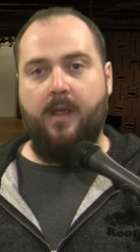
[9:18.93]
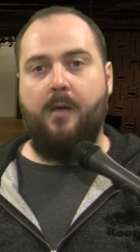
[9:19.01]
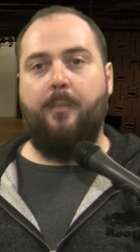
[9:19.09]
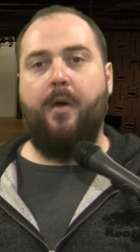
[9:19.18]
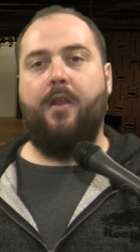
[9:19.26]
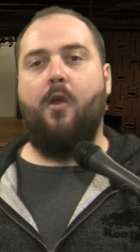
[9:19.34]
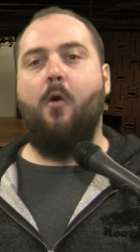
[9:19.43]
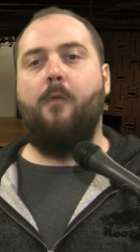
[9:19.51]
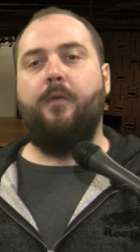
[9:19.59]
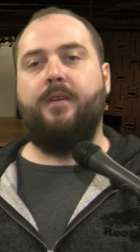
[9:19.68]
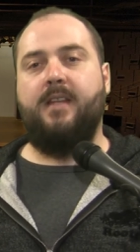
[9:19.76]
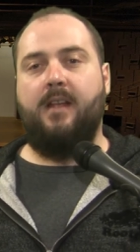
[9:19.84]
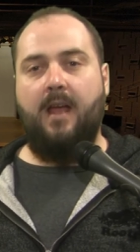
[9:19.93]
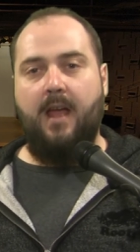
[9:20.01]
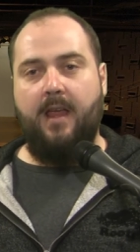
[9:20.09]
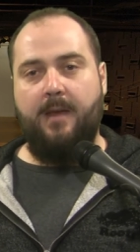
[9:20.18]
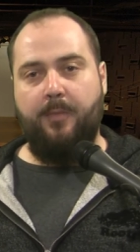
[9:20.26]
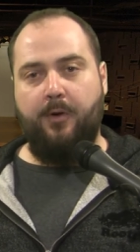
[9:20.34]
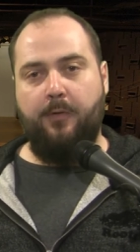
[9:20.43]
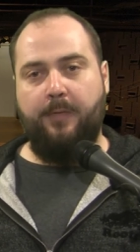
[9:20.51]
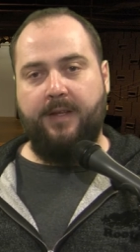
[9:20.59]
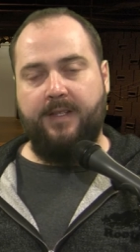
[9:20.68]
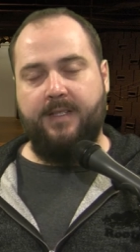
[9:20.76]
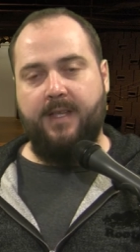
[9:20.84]
But over time,
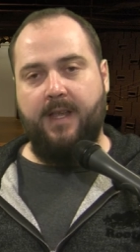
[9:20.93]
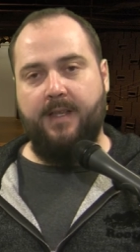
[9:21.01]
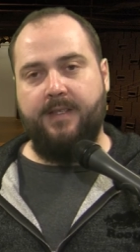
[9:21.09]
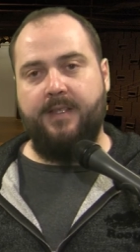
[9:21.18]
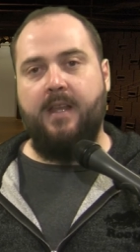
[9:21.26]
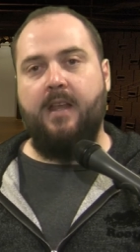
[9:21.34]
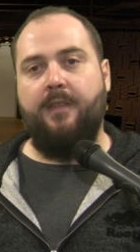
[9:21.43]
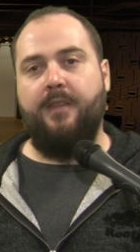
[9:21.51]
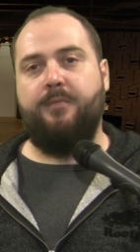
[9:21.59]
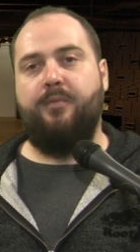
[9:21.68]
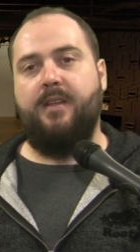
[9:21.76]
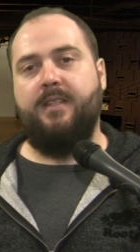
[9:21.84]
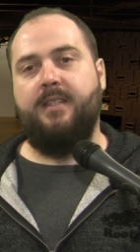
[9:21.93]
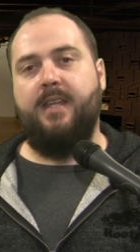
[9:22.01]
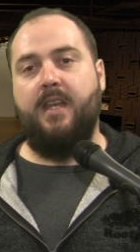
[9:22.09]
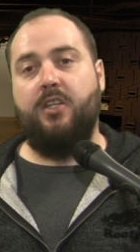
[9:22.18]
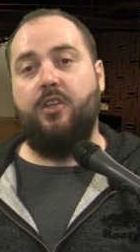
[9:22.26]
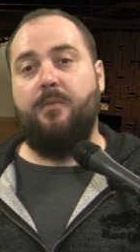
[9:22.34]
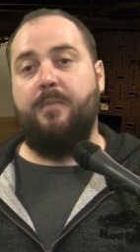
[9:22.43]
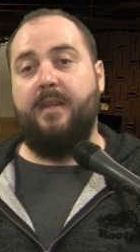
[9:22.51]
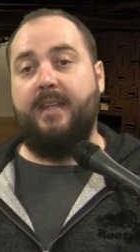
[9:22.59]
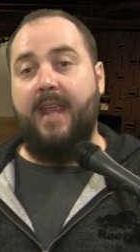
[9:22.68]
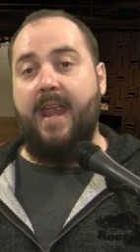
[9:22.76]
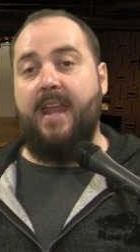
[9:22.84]
Erving says, this presentation
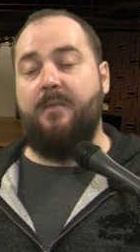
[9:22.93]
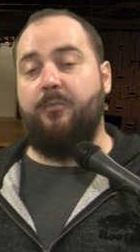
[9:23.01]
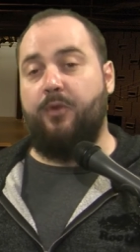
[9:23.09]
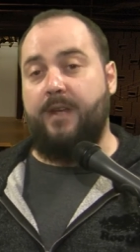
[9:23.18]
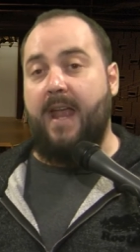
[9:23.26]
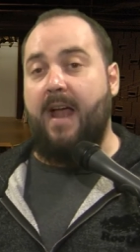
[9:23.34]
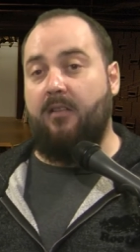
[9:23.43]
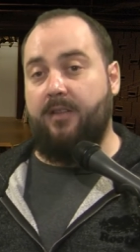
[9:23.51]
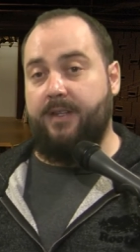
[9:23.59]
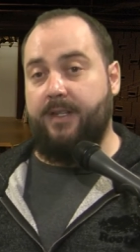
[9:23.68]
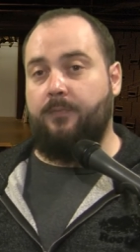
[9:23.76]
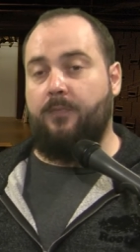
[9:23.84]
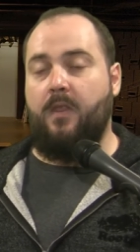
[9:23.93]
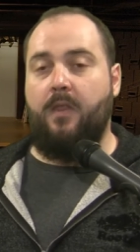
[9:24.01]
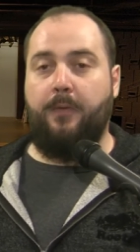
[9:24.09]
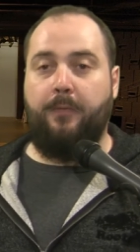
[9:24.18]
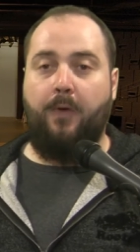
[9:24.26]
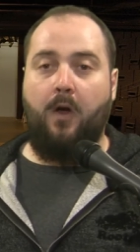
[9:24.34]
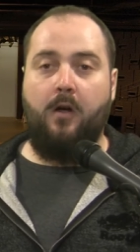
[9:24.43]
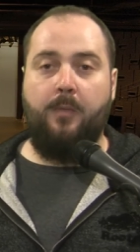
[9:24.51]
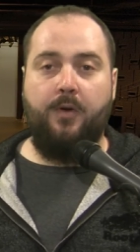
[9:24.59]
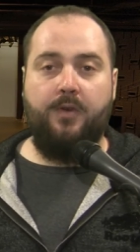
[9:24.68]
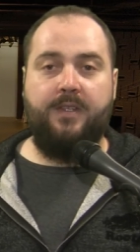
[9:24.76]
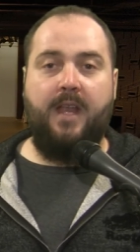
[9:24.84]
became reality. The
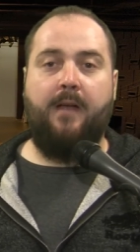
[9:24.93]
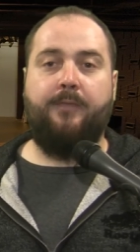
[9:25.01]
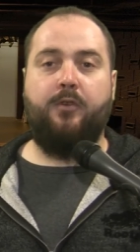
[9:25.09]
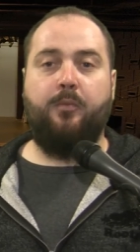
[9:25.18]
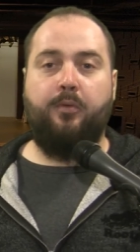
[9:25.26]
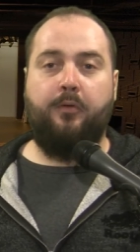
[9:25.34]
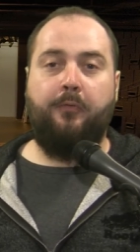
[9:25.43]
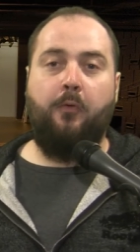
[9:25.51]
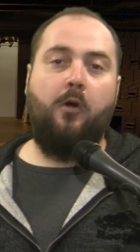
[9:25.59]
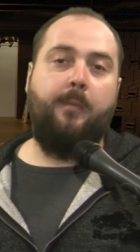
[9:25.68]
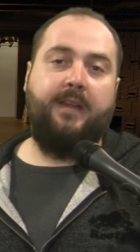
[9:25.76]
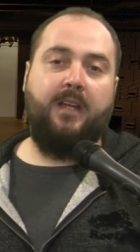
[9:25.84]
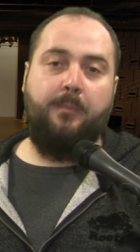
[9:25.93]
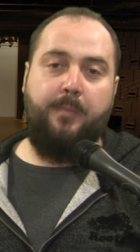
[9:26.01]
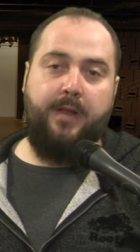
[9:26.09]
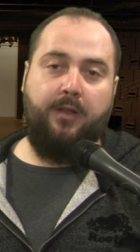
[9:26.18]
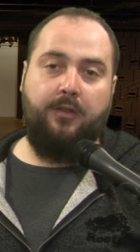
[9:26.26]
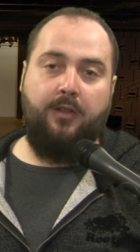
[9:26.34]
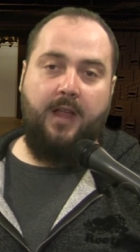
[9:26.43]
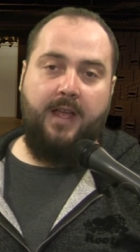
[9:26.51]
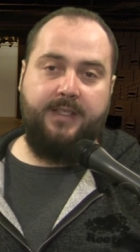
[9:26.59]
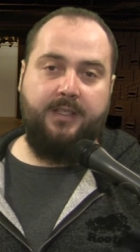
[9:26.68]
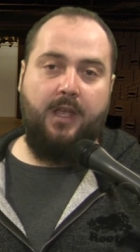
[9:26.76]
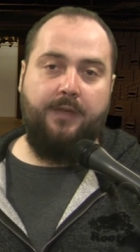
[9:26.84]
farmers, after performing a middle
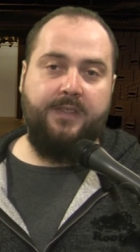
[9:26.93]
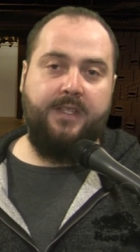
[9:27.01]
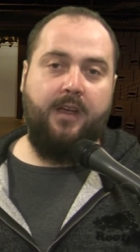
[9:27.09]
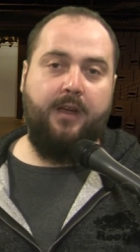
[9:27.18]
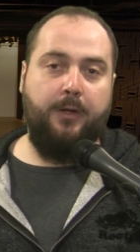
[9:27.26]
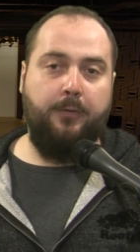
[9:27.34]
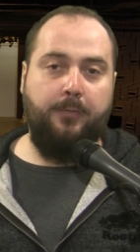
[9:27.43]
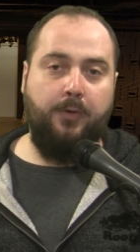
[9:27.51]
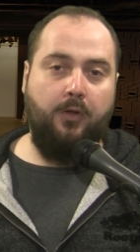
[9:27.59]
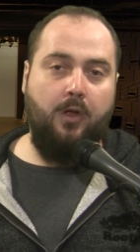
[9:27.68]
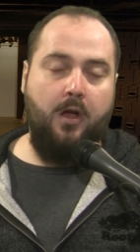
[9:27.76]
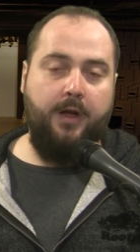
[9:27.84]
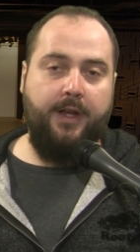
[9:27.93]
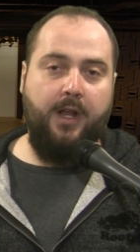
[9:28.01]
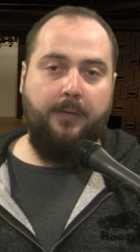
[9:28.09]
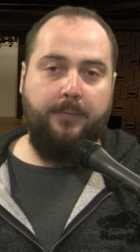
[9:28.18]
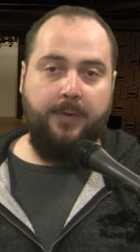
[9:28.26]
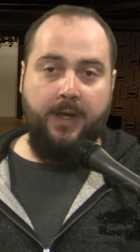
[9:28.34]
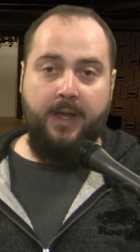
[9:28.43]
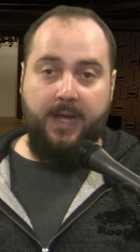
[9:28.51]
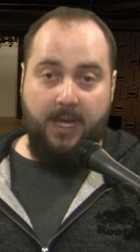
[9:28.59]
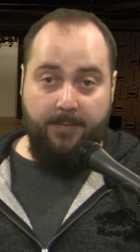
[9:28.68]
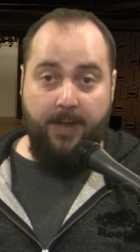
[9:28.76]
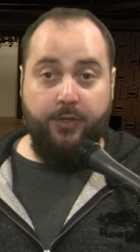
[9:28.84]
class lifestyle for long enough,
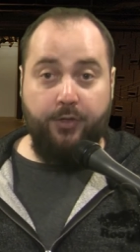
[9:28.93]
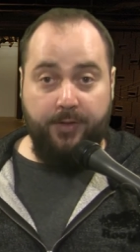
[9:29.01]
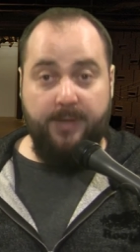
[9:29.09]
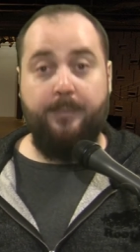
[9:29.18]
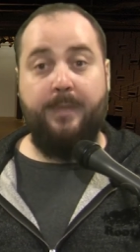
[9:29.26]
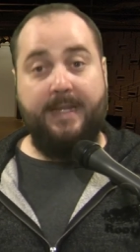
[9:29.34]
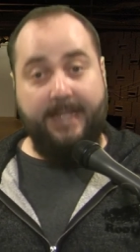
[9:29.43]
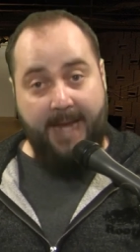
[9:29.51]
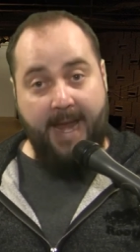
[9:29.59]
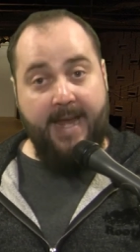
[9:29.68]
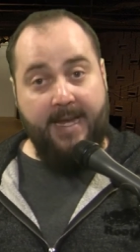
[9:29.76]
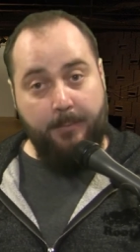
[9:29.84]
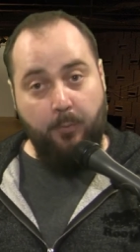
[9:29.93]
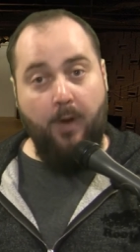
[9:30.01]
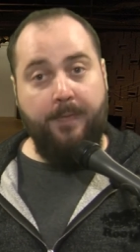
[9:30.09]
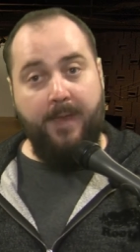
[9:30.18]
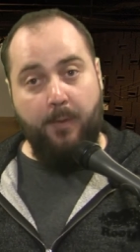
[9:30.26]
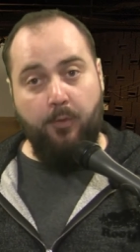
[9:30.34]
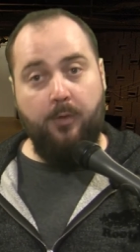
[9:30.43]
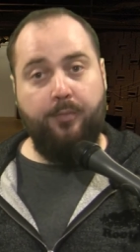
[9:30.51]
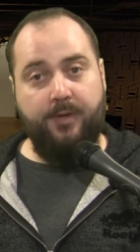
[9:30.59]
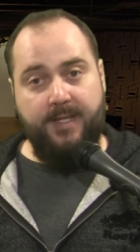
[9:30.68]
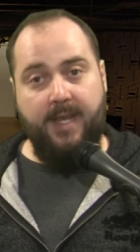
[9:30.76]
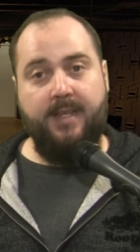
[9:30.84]
eventually became what they were
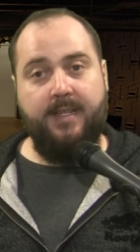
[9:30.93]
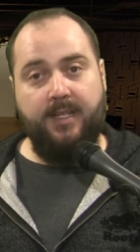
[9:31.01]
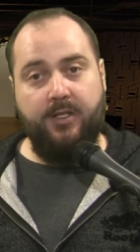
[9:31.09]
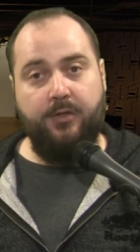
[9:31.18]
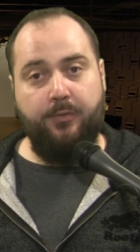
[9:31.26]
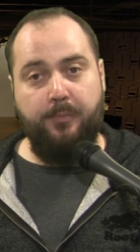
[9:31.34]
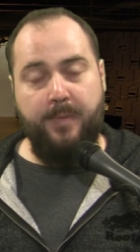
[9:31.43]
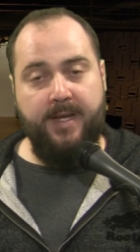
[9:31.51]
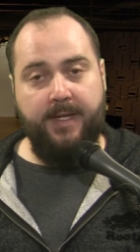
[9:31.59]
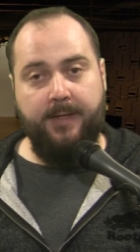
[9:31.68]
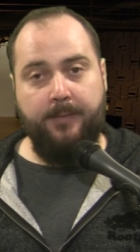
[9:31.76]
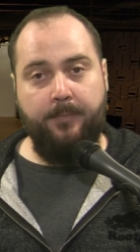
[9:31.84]
pretending to be.